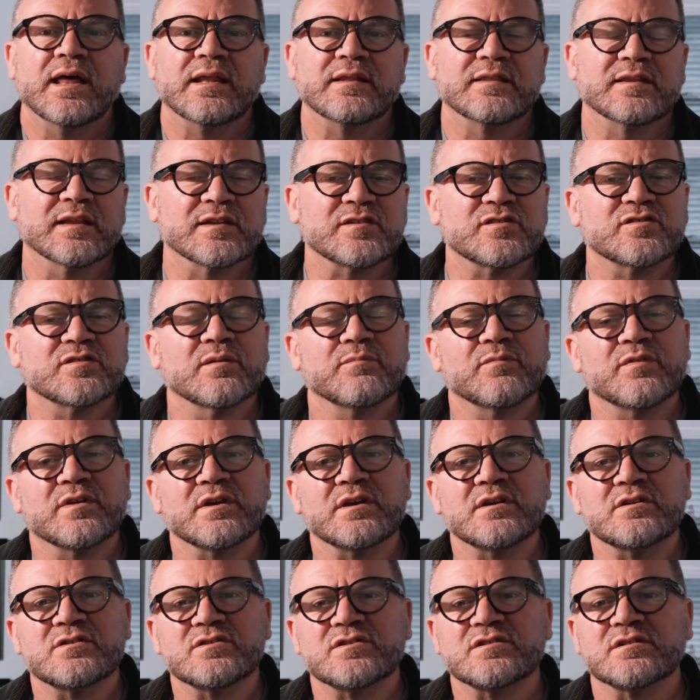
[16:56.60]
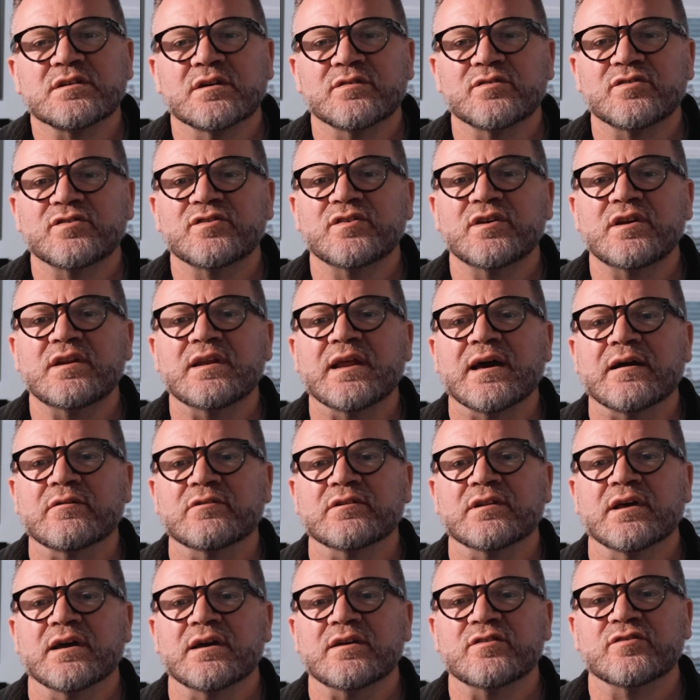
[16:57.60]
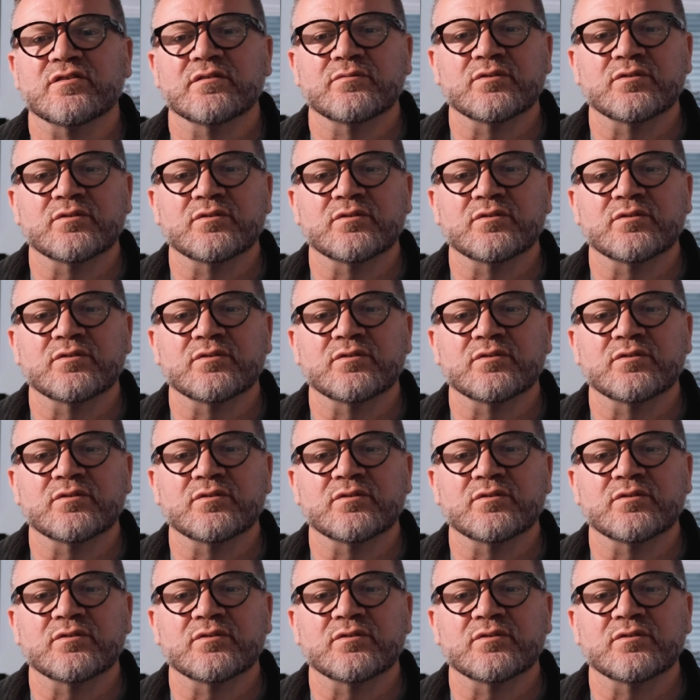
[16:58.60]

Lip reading: that's something you just don't see nowadays.